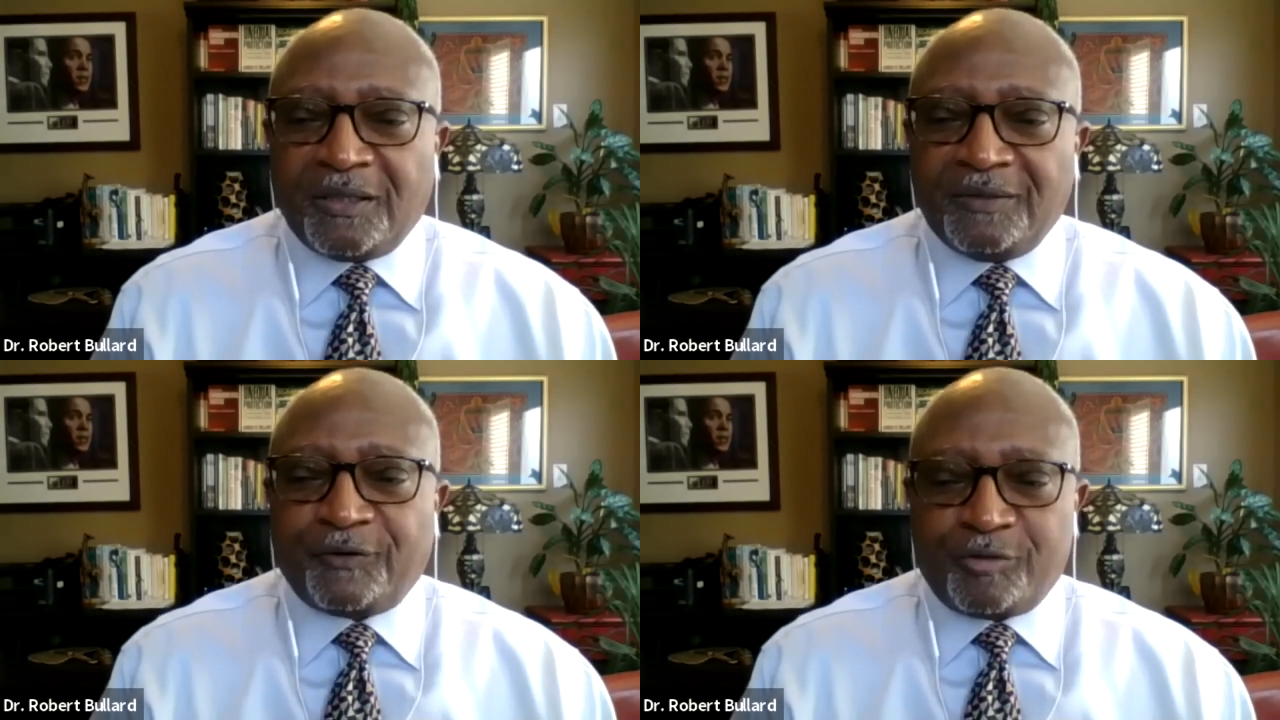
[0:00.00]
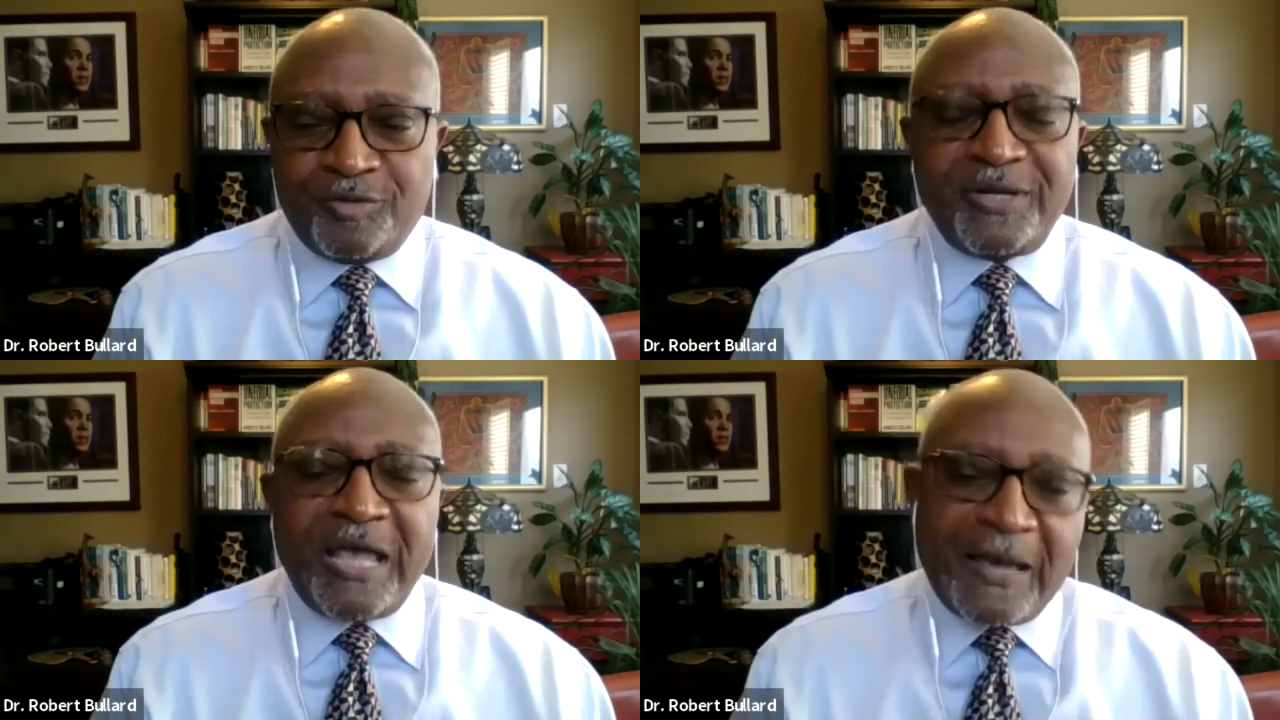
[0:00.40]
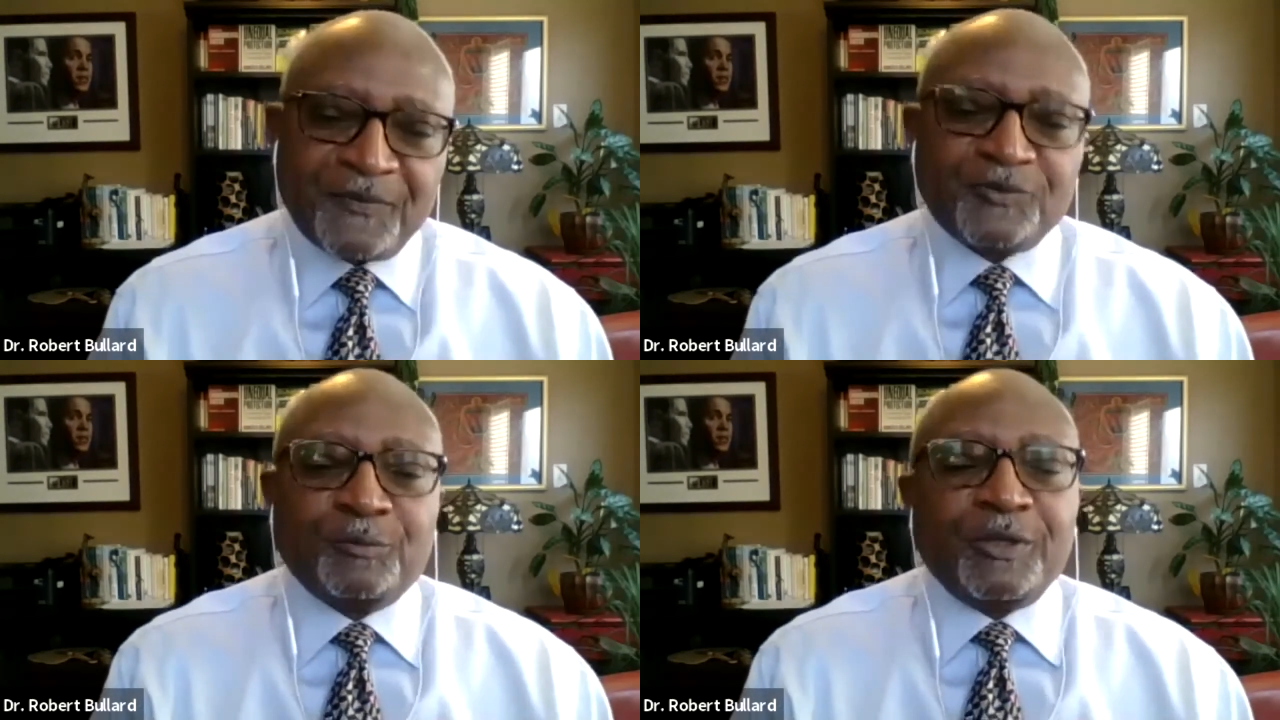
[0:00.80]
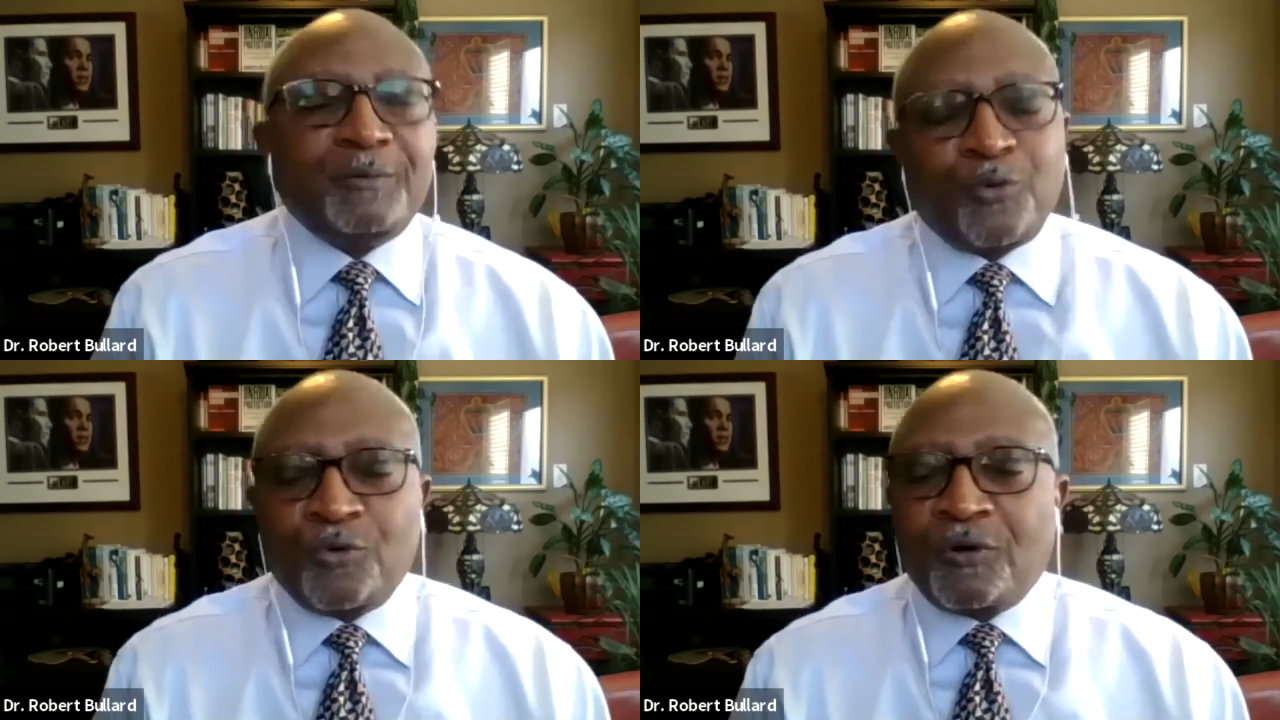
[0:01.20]
If a community happens to be
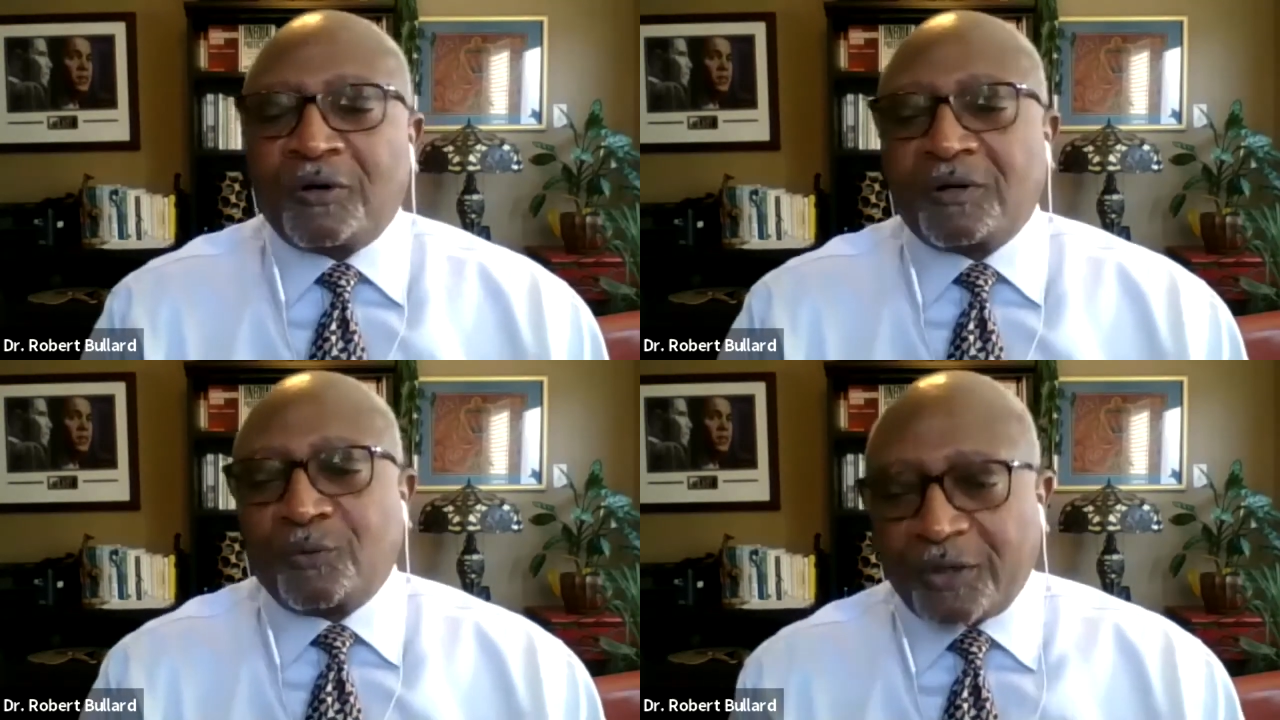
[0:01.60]
poor,